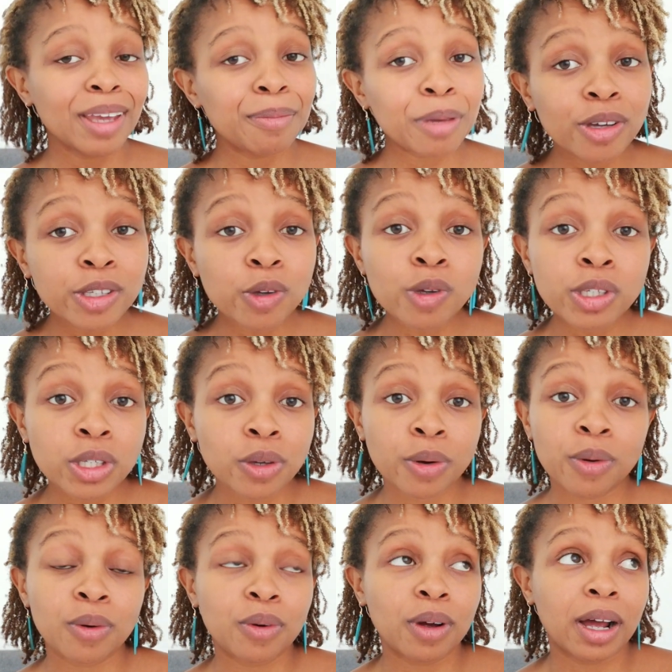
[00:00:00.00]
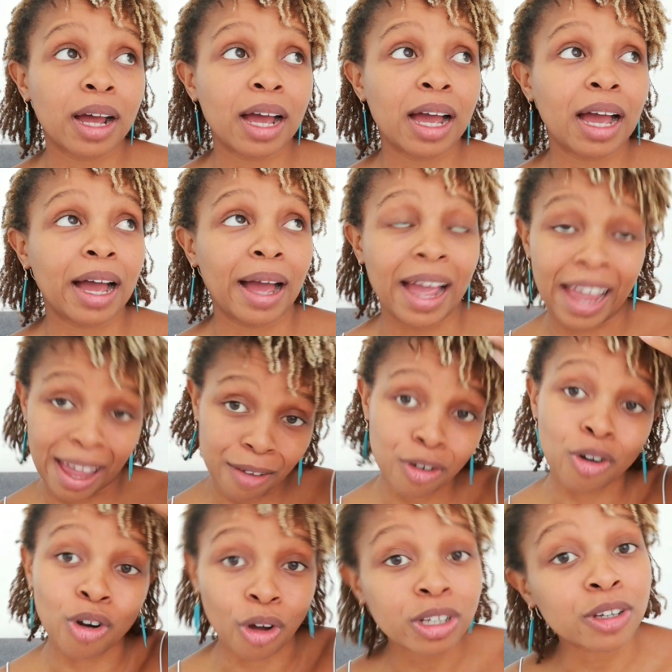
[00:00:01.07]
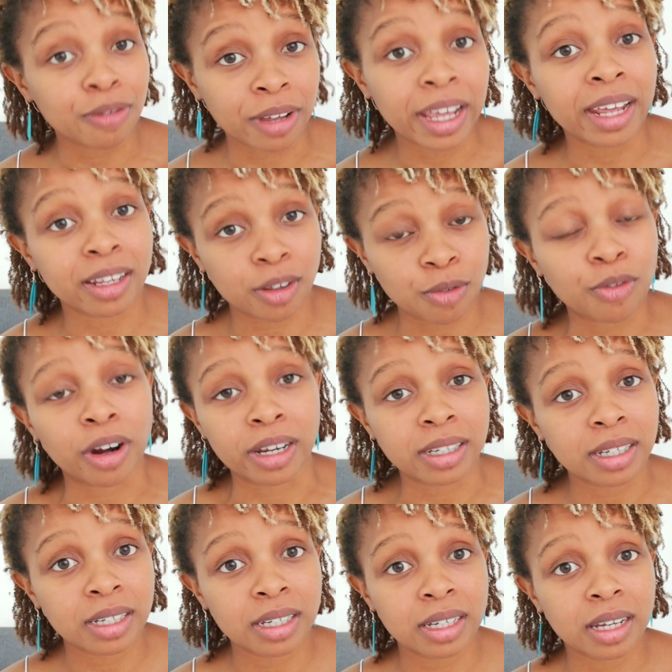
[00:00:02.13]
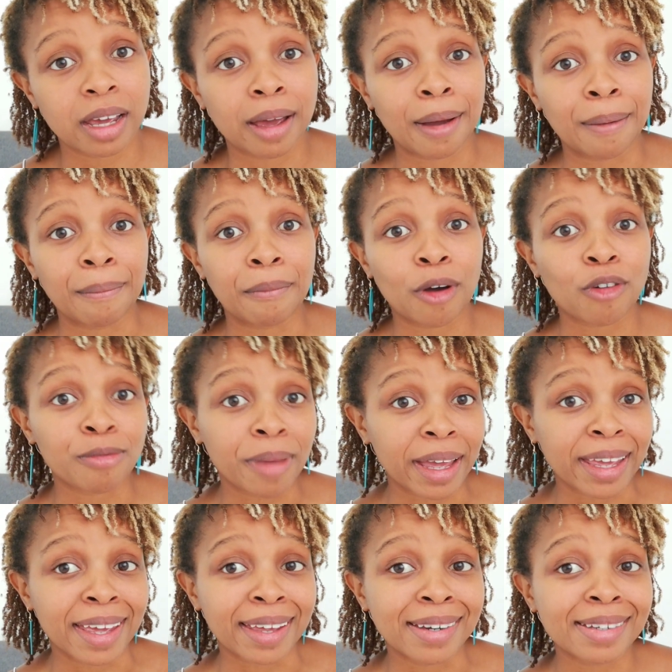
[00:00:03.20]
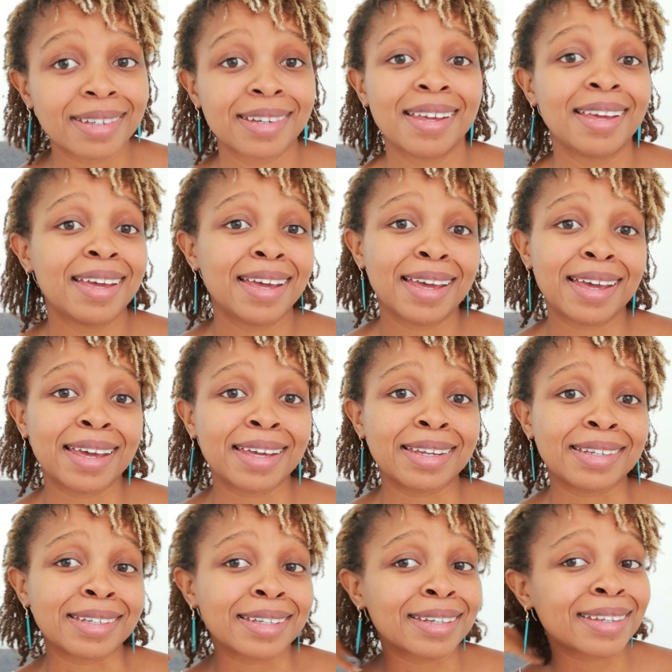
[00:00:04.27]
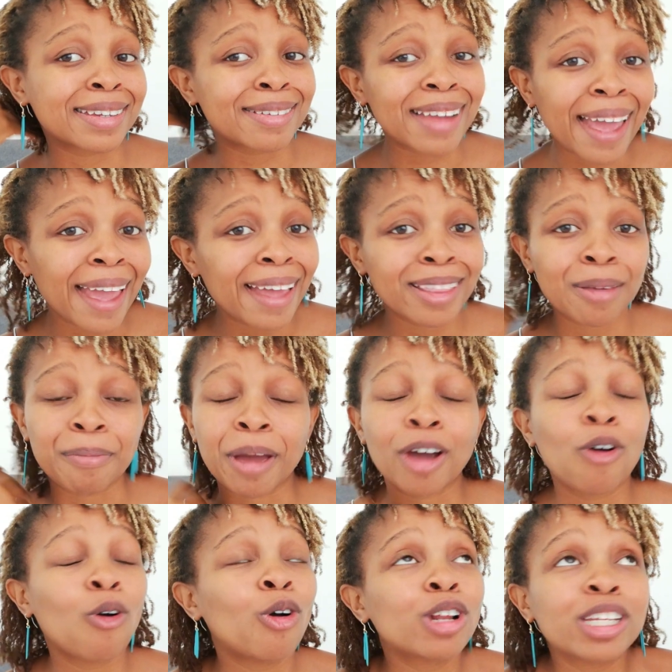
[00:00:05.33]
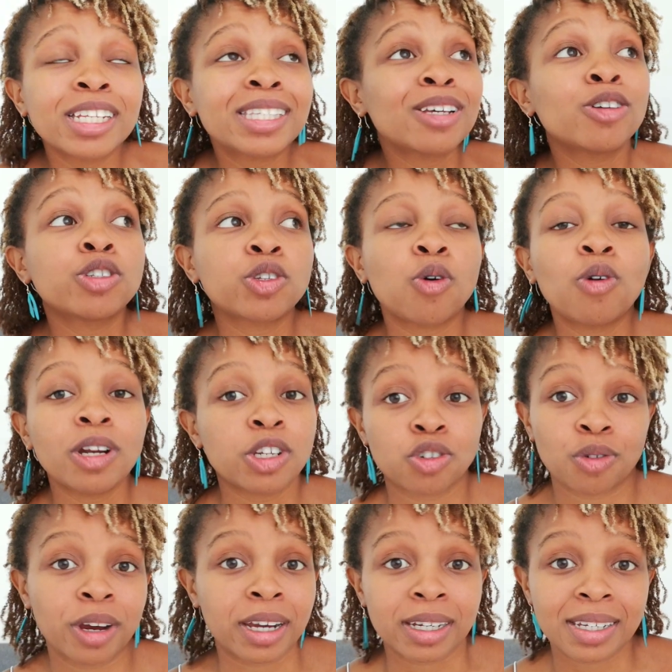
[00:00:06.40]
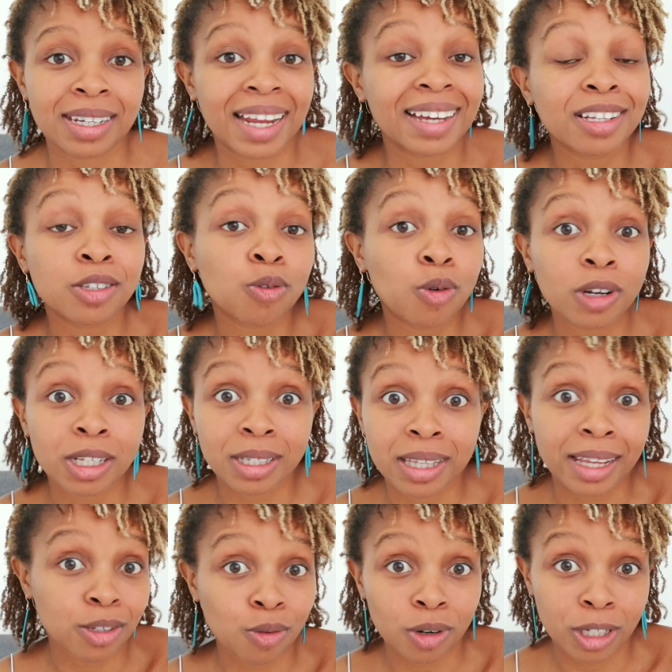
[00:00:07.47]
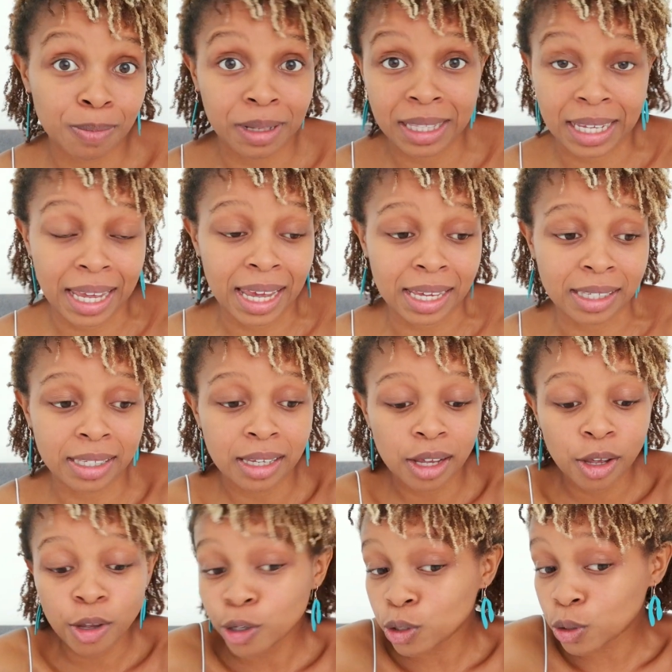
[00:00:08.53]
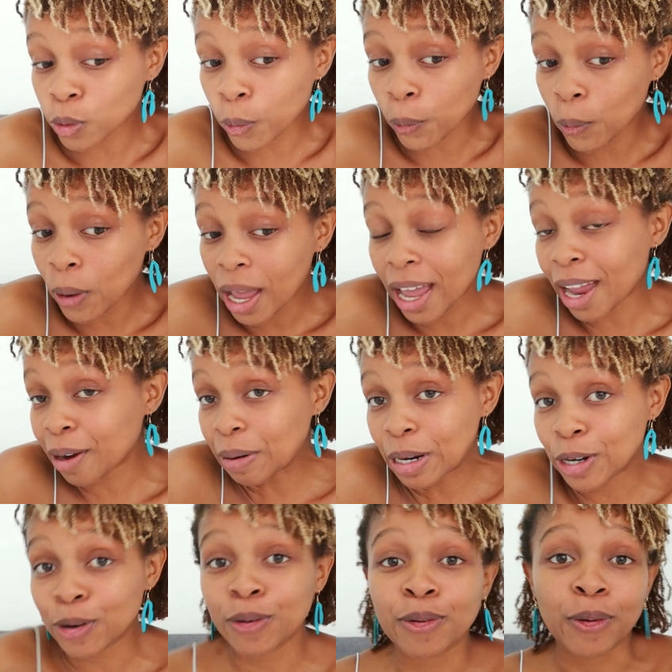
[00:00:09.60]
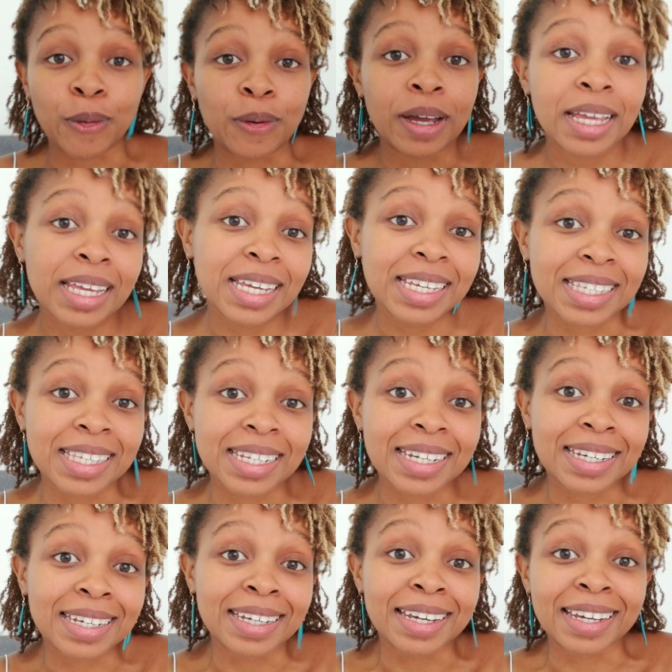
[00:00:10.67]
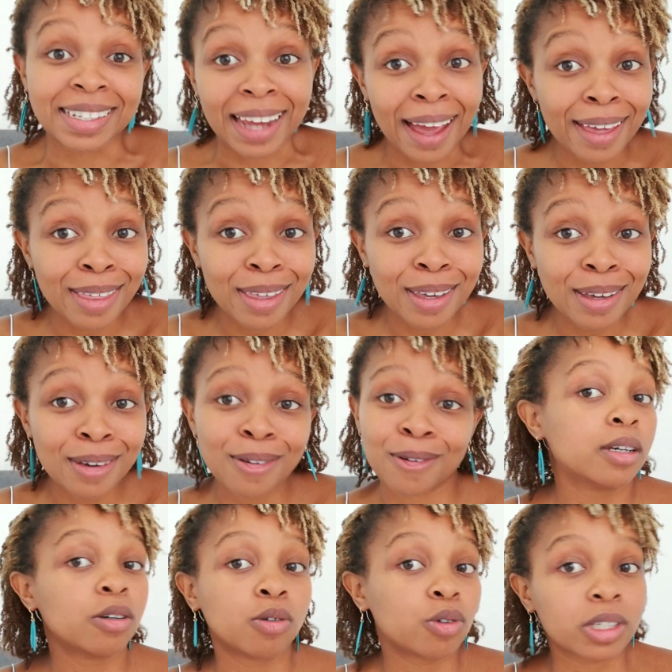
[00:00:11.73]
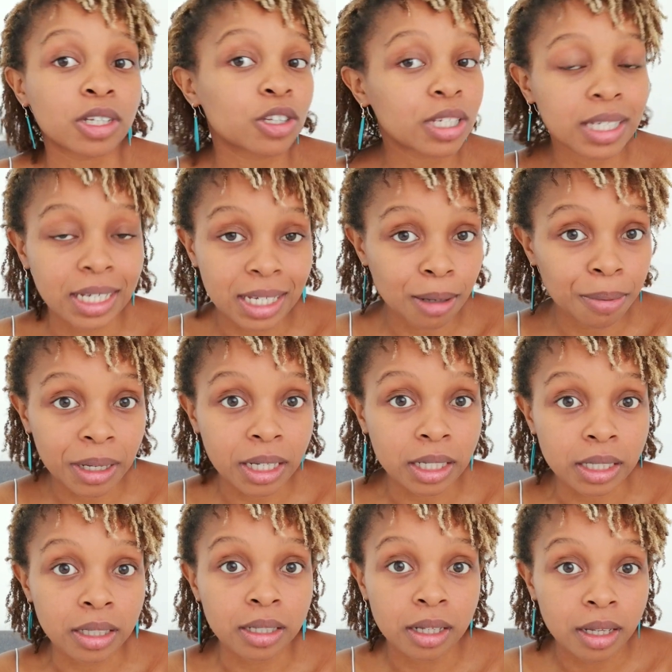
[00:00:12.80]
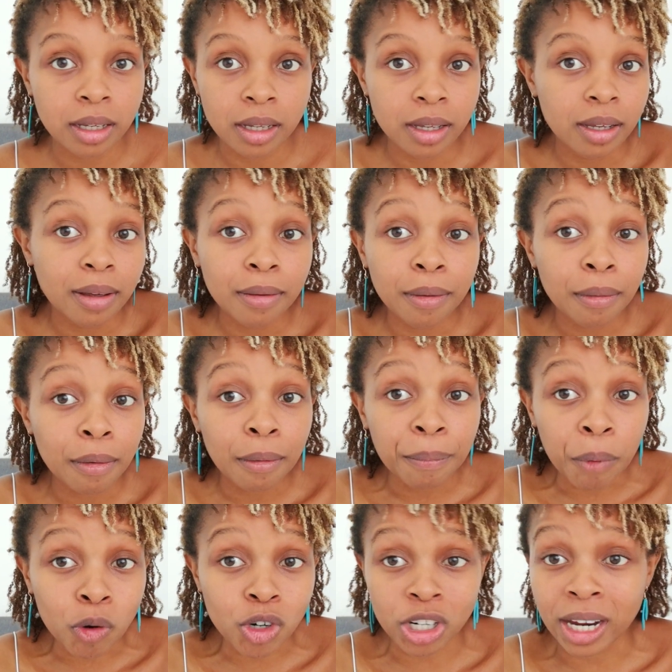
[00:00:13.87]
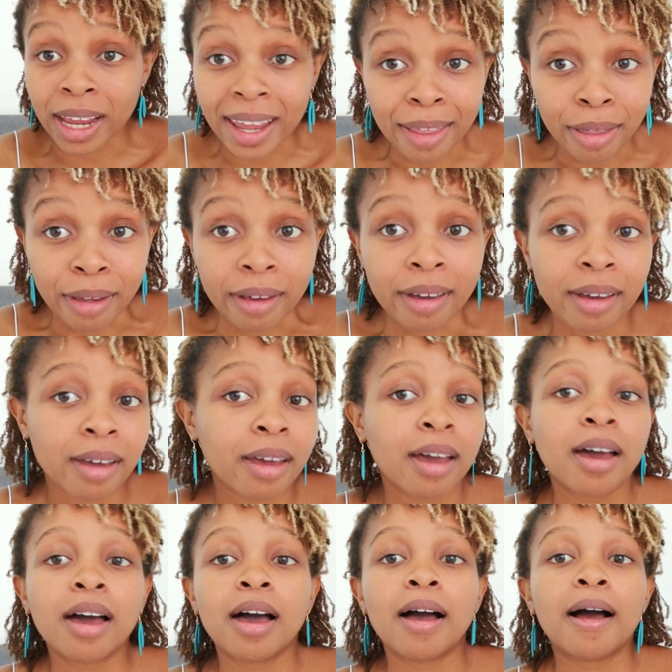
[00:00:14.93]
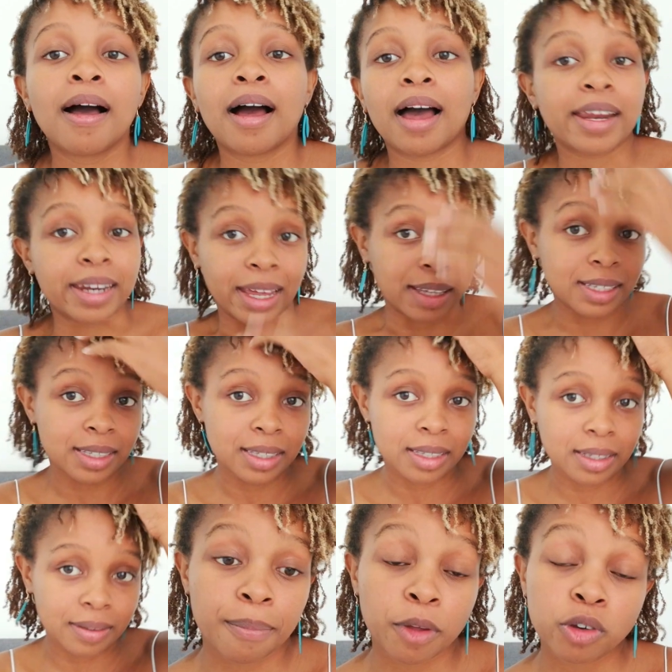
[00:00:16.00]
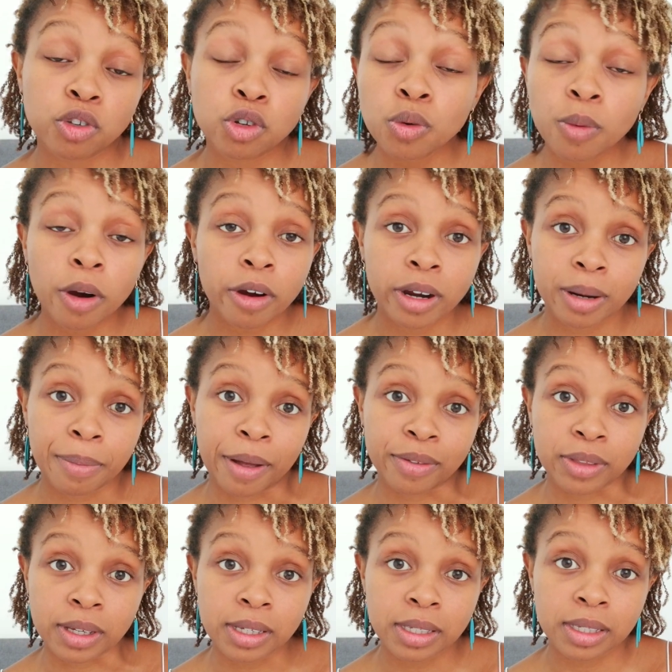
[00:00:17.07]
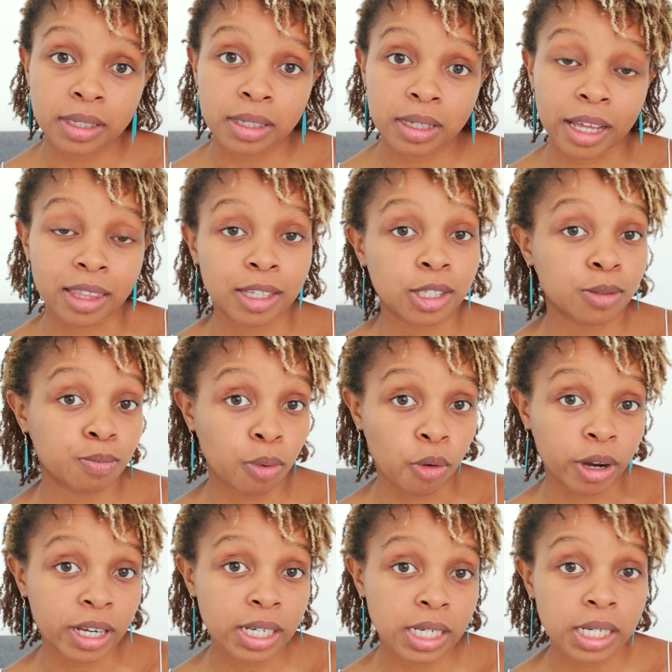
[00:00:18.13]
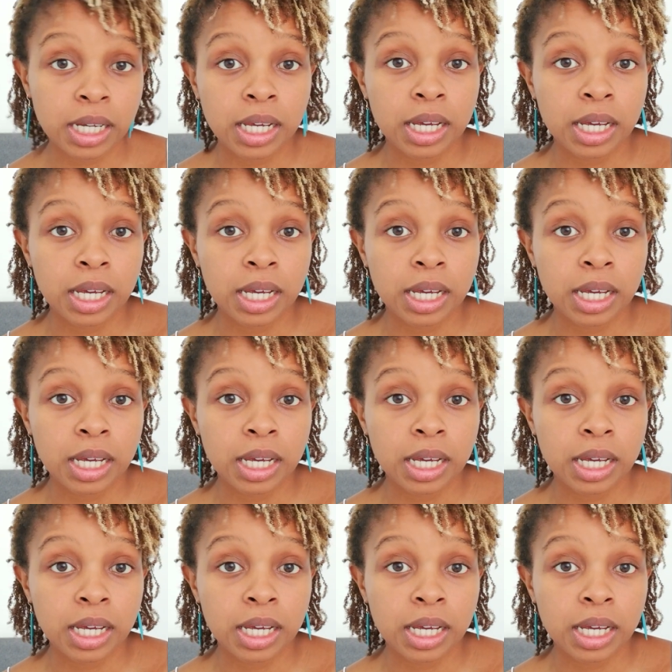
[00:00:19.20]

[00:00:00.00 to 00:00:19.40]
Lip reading: Because also, I have a lot of hair at the front of my head, and the hair at the back, it's always shrinked. Like that's always been the case. So I really don't know. Is it a dye thing, or is it just a typical Portia hair thing? I'm not too worried about this at this point.